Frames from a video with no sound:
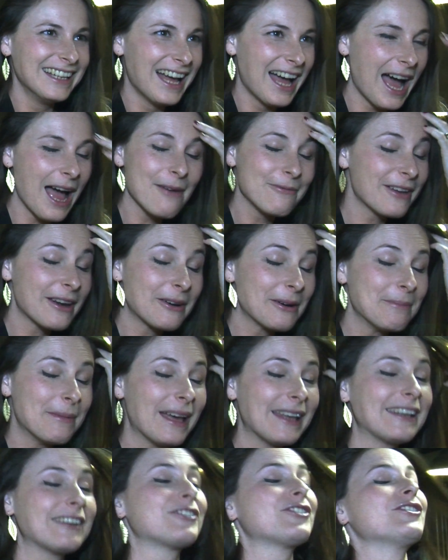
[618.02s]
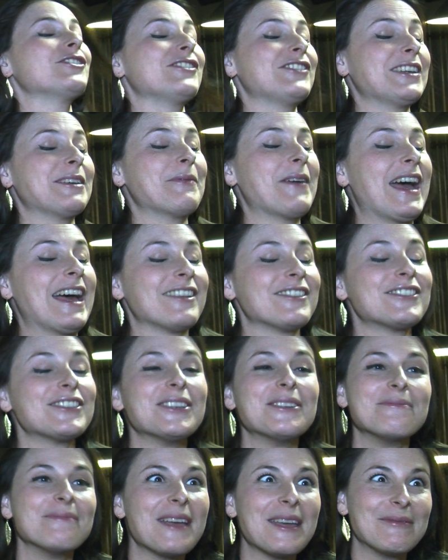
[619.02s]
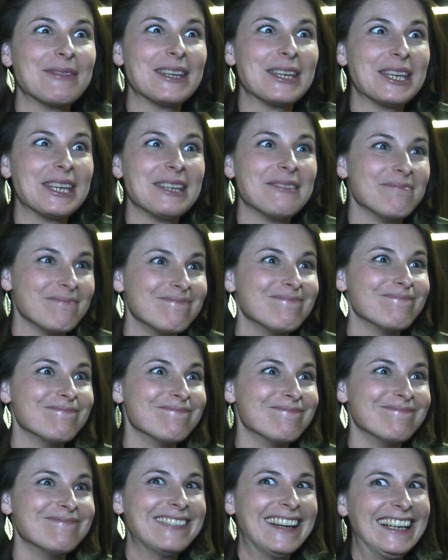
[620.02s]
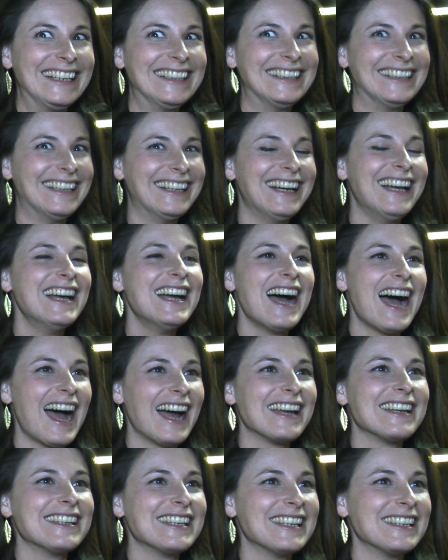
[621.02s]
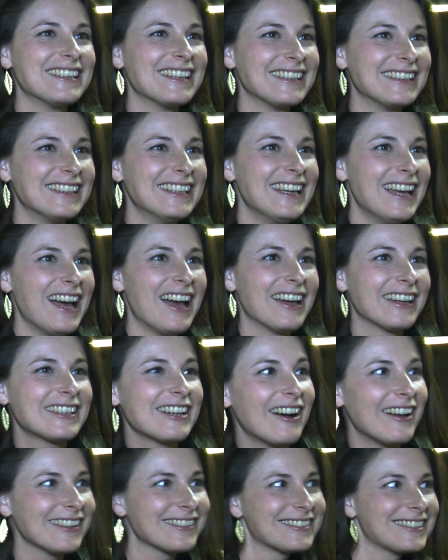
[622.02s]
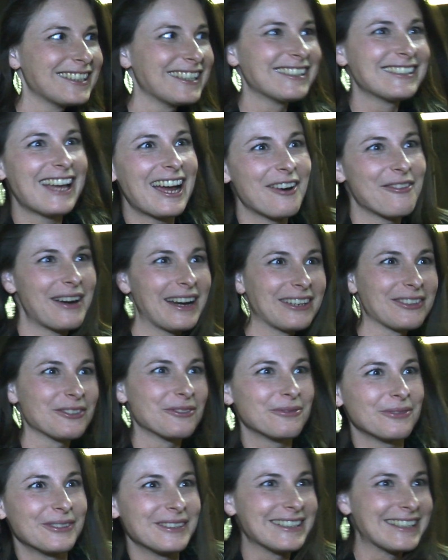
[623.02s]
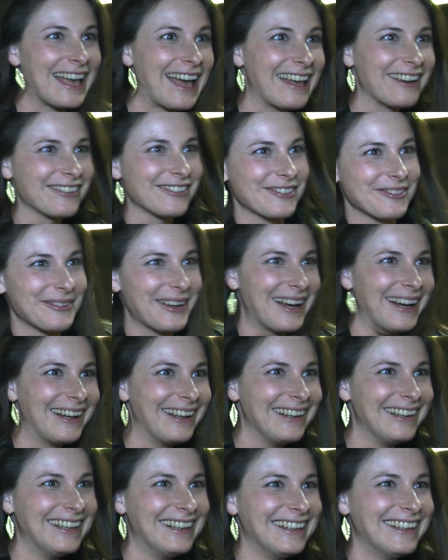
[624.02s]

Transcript: I'm very bad at choosing men, so maybe I need a casting director for that as well.